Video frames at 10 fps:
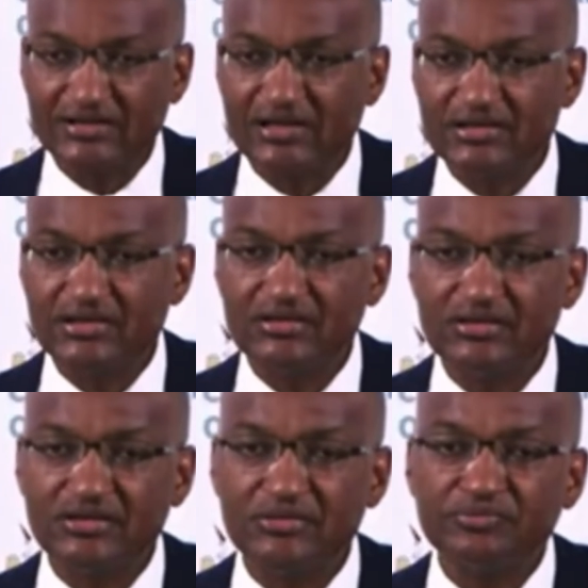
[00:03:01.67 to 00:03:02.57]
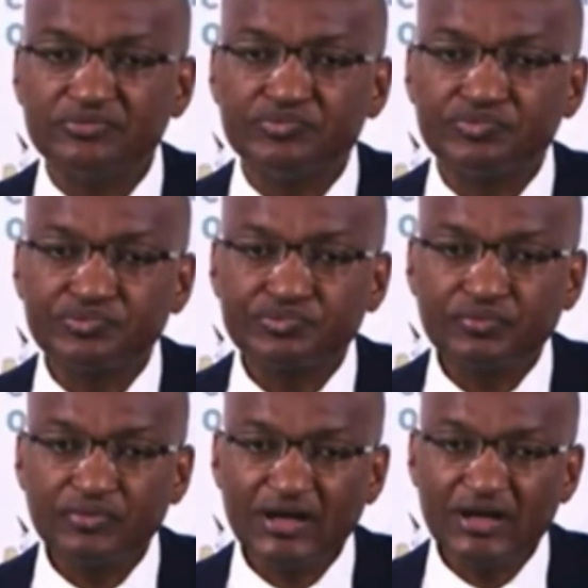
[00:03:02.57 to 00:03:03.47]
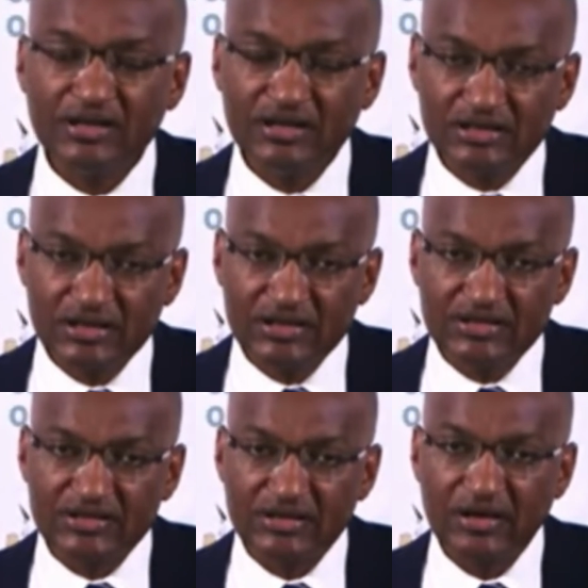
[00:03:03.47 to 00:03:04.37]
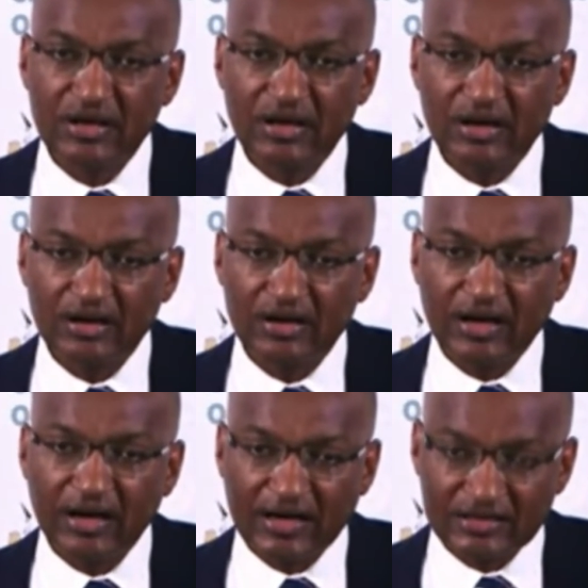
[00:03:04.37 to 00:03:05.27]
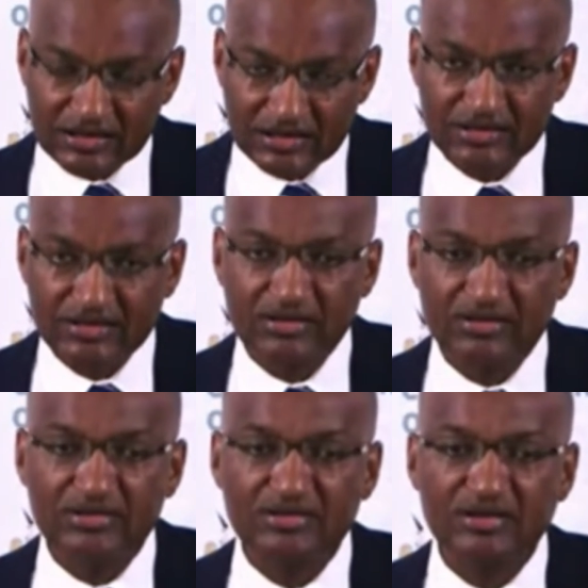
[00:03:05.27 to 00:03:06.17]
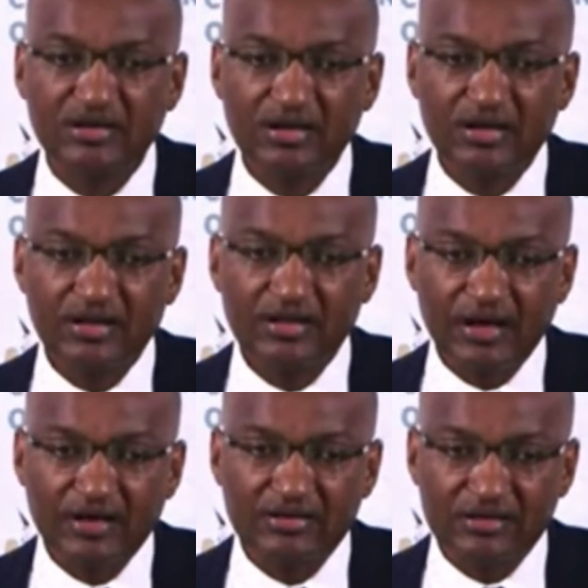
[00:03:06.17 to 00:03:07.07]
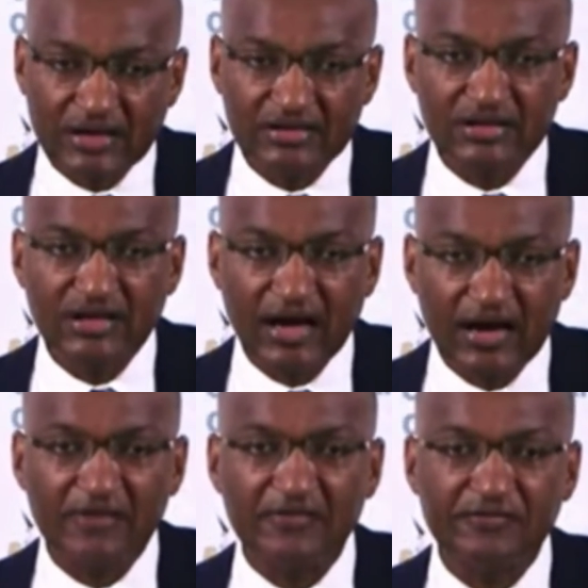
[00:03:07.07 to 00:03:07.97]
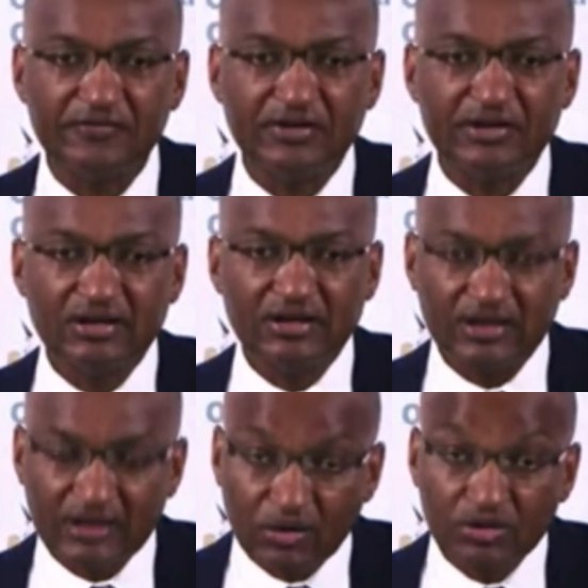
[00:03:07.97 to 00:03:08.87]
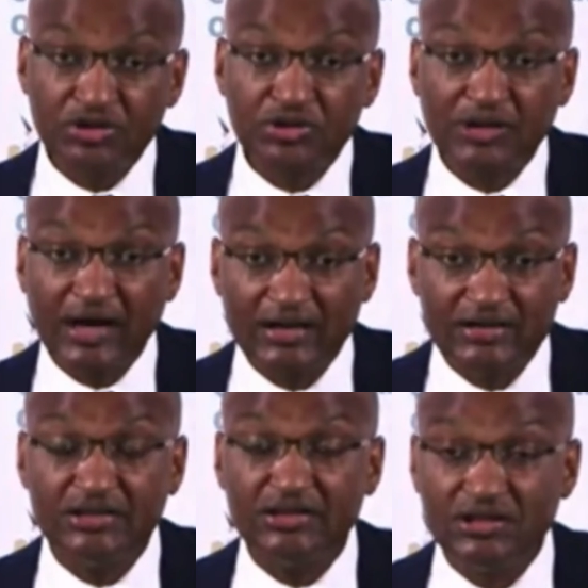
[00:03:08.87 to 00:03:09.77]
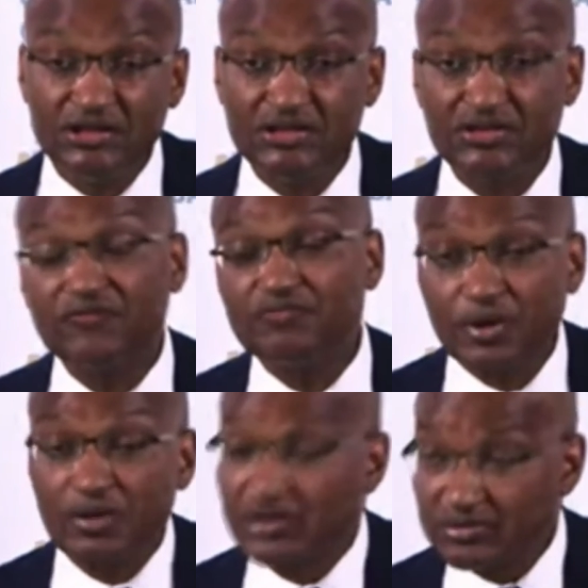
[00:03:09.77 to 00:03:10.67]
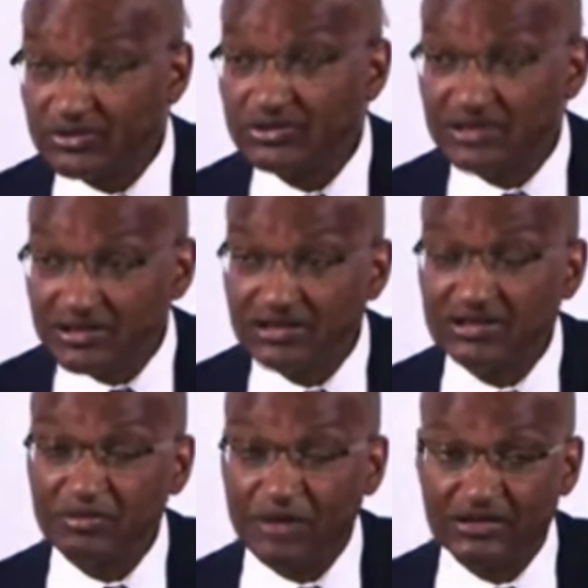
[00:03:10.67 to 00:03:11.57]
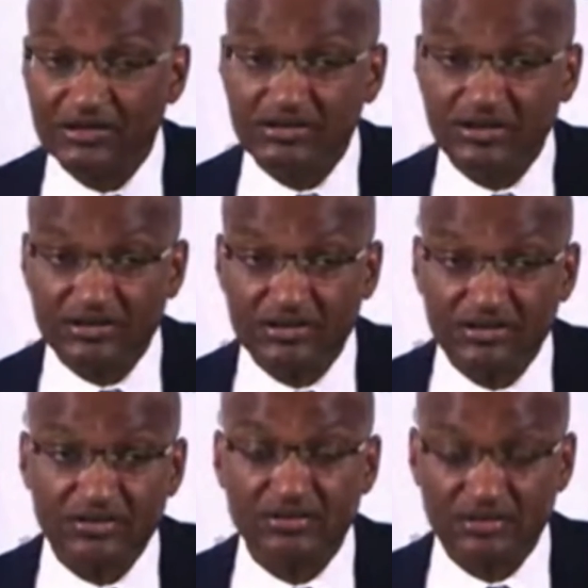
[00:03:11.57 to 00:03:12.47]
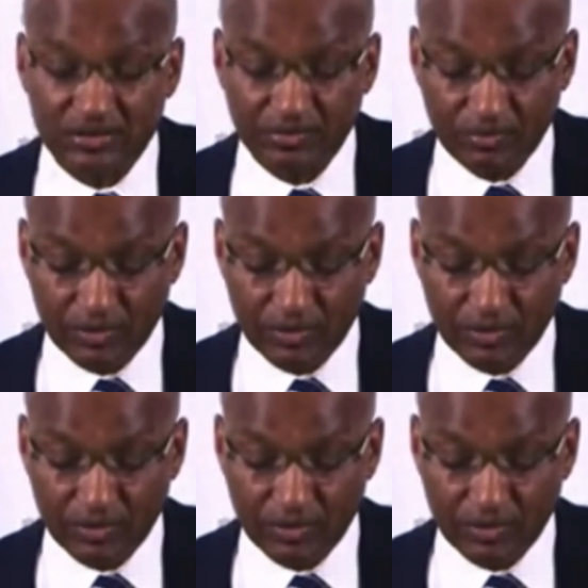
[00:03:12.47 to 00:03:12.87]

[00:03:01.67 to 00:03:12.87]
assistance. This is assistance that doesn't have the conditionalities of programs. This is emergency assistance.